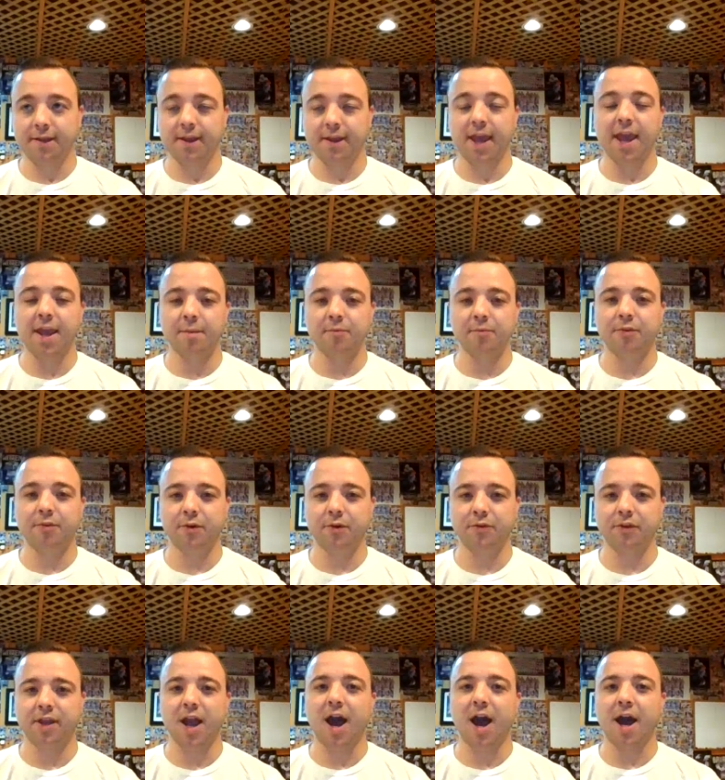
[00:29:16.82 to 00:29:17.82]
in the games,
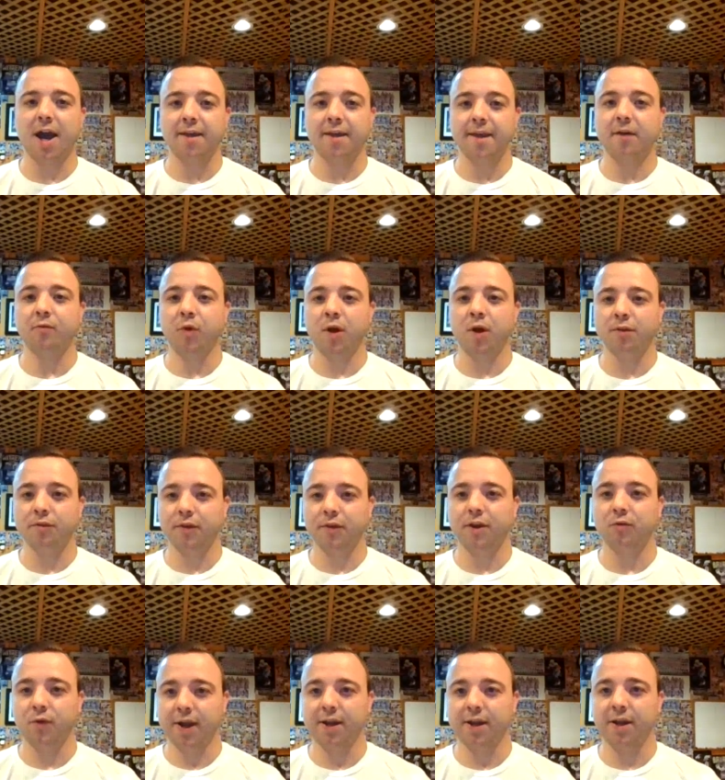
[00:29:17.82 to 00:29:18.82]
there's a guy that runs
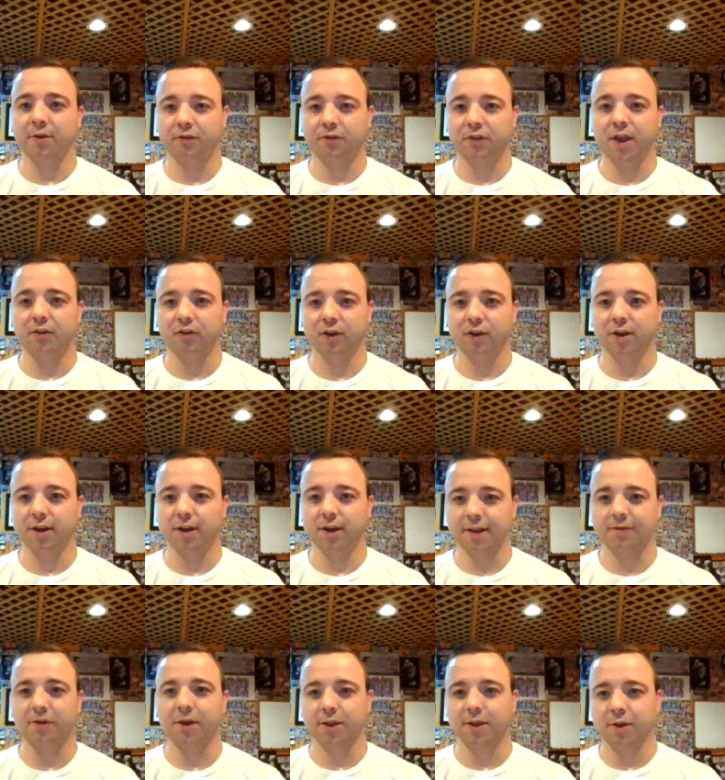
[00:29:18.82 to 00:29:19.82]
like a radio station,
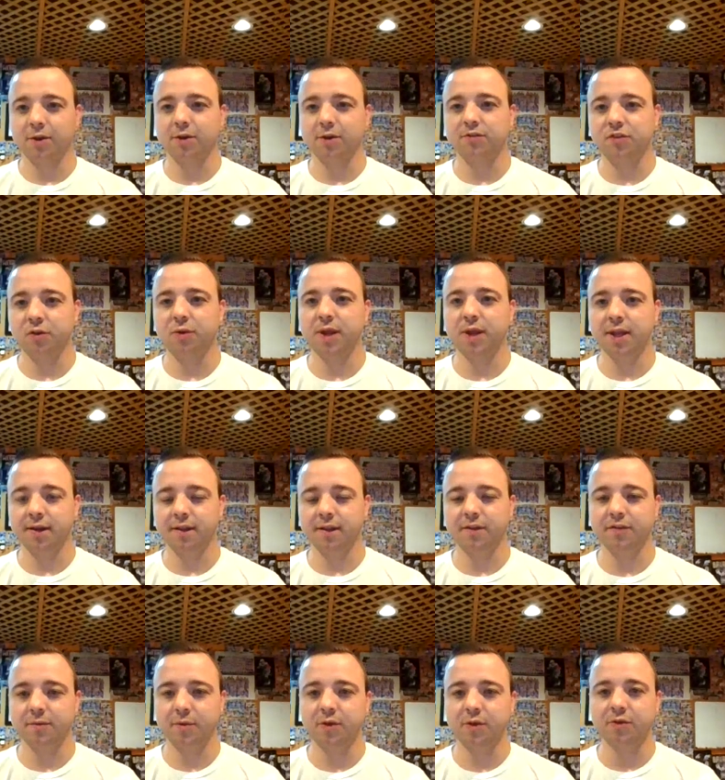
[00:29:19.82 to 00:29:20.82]
and so like you can tune in,
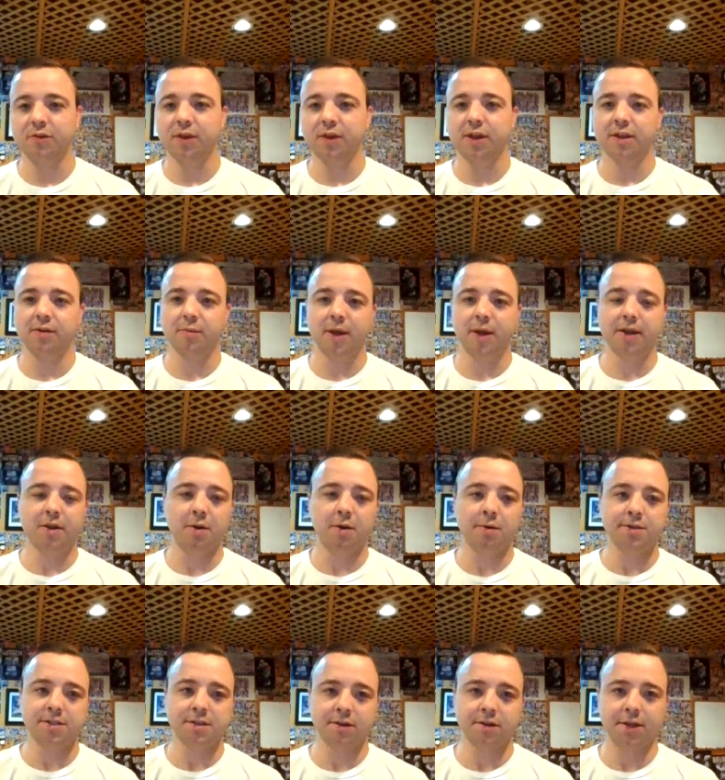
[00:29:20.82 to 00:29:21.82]
listen to music, and you might
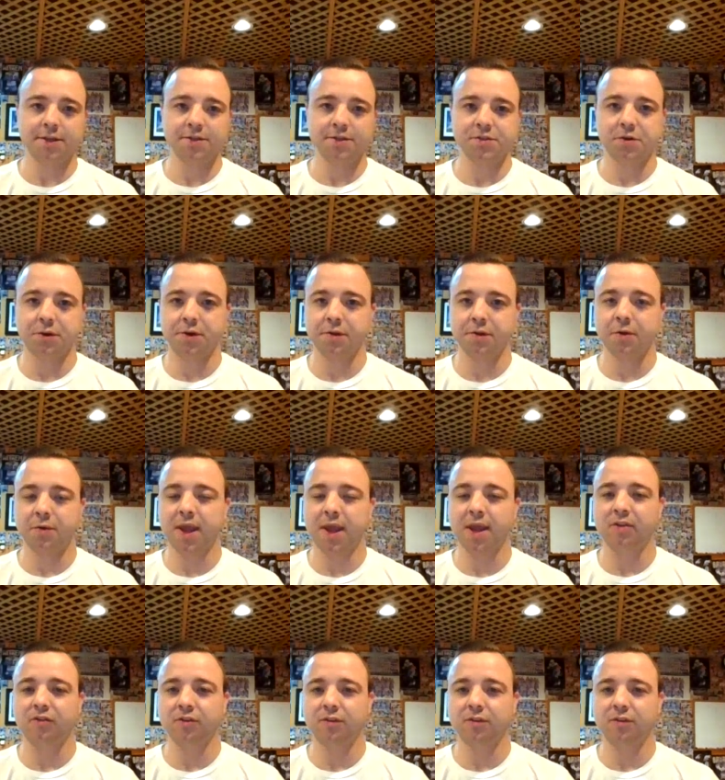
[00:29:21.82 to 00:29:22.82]
go into like certain
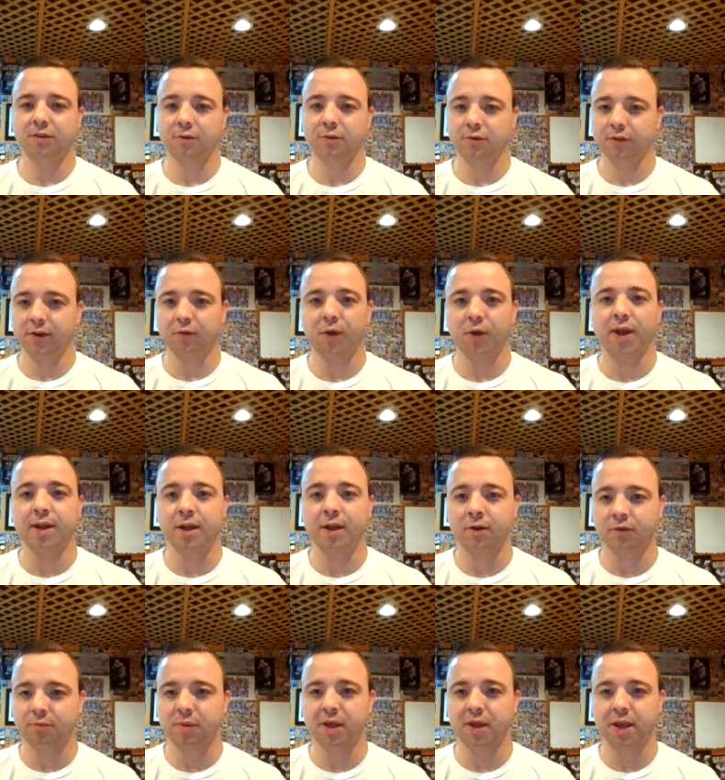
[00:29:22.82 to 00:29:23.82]
locations, and there's like
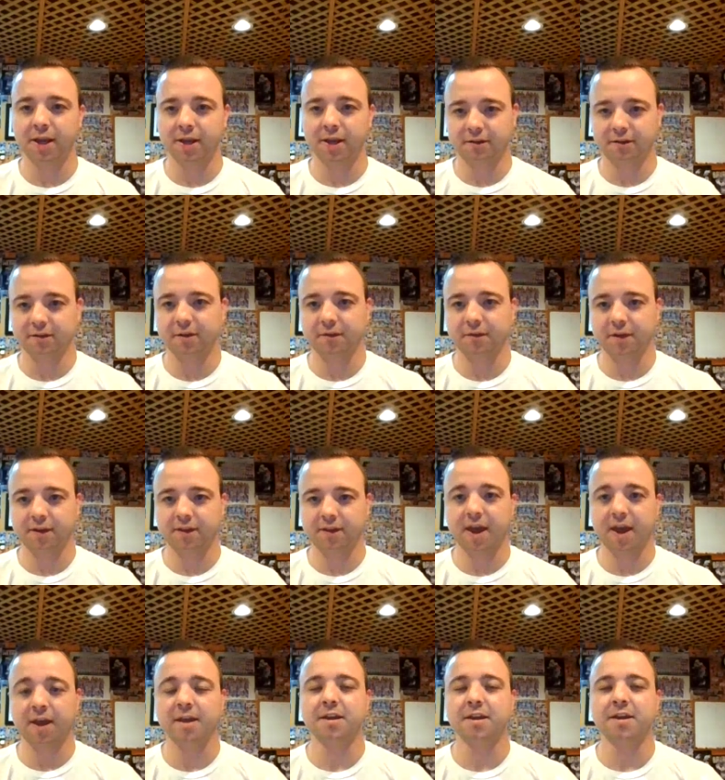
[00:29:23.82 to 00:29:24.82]
radios playing and stuff like
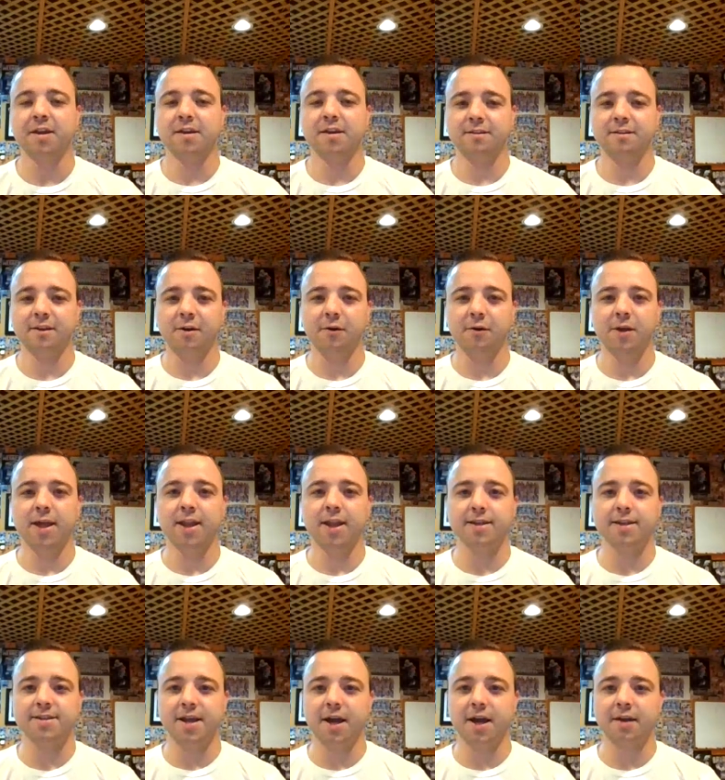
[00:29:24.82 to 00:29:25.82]
that. So that
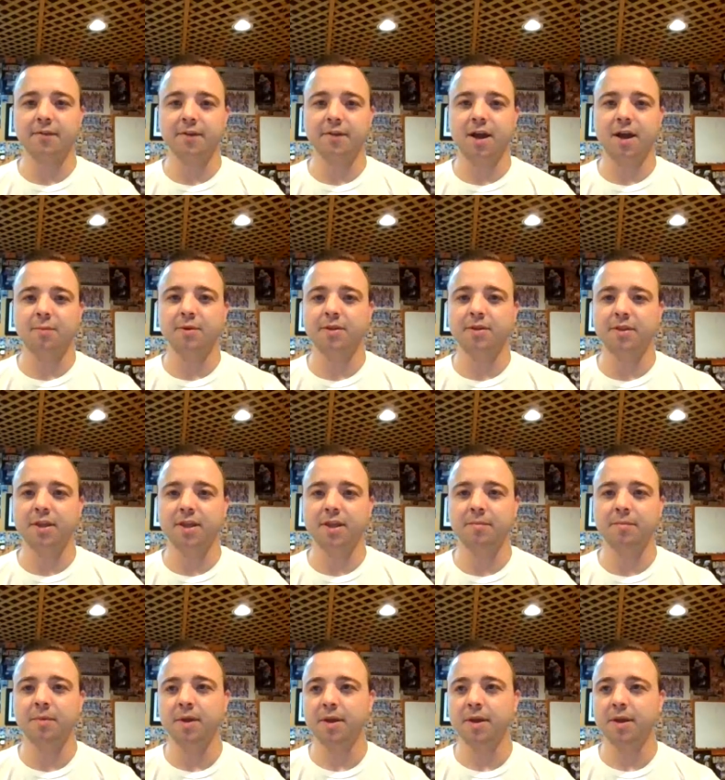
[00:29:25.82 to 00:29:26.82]
is kind of a common
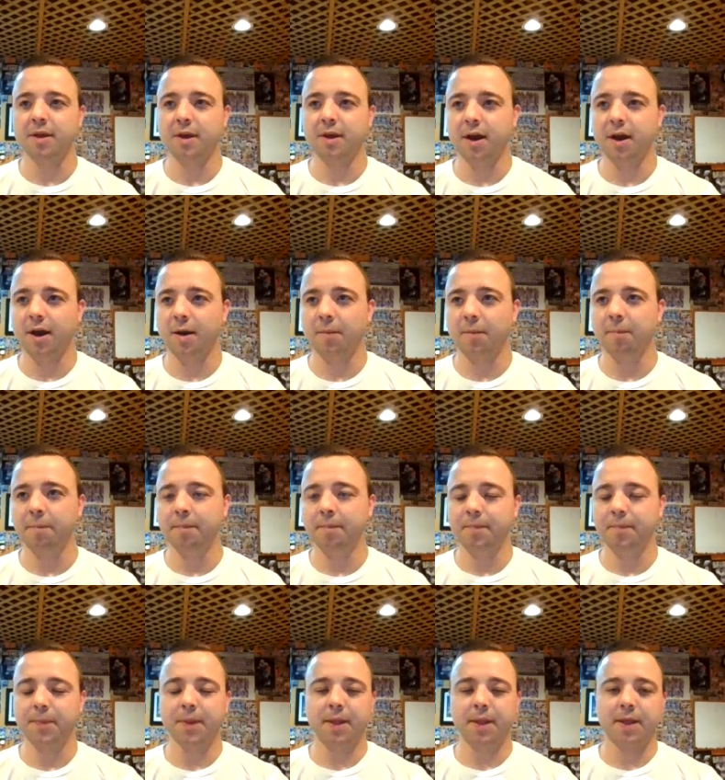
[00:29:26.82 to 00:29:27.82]
theme. Um,
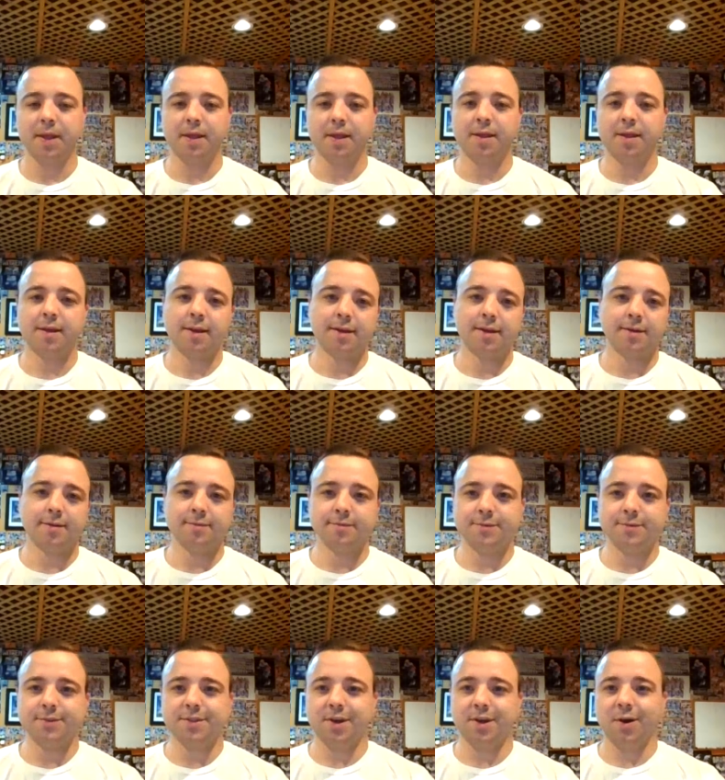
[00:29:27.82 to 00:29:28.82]

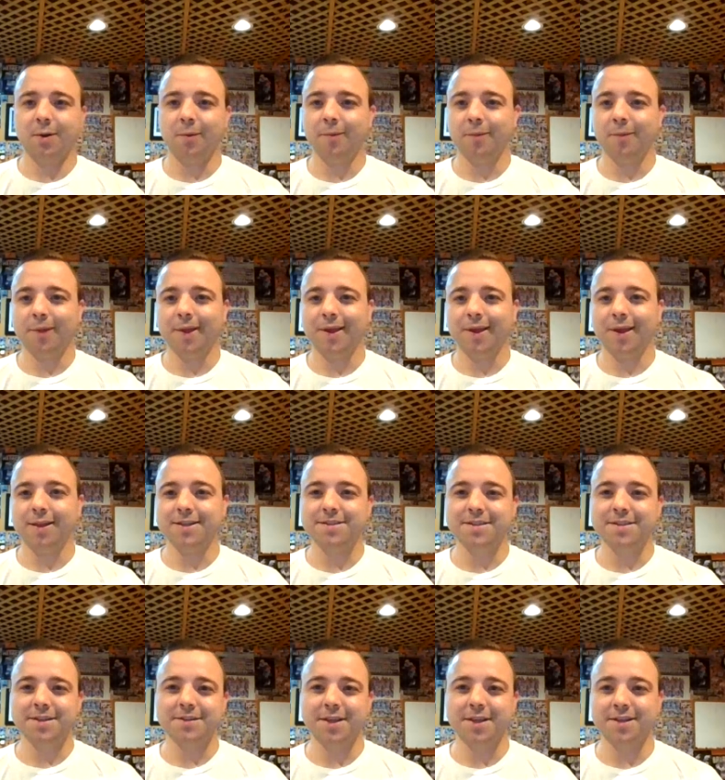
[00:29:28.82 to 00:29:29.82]
so at
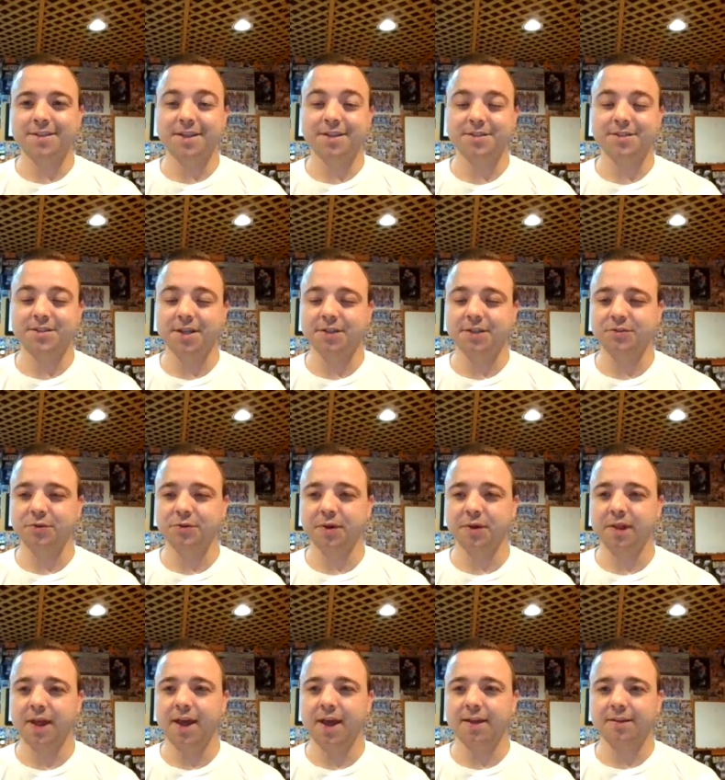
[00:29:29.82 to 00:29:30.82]
least they, they did stick true to
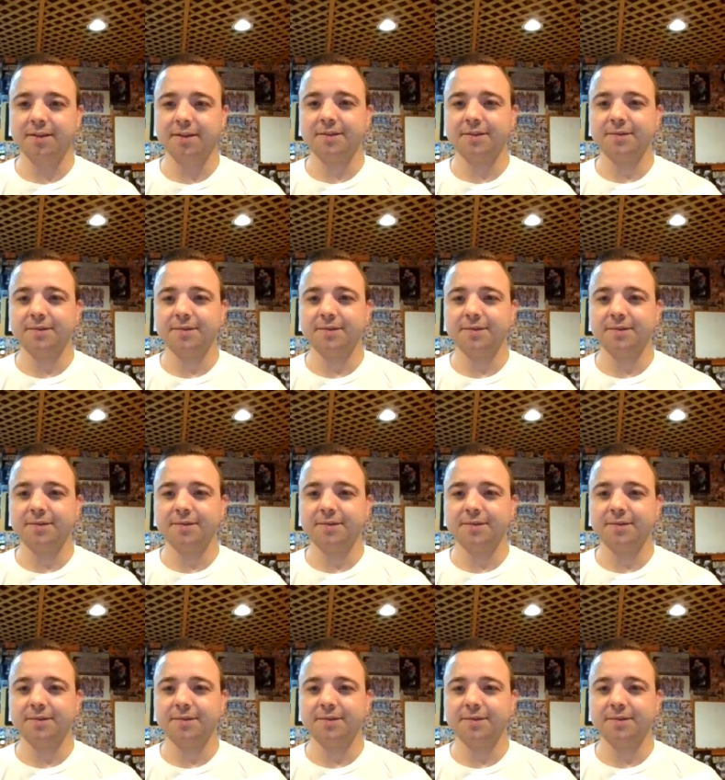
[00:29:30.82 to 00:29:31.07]
that.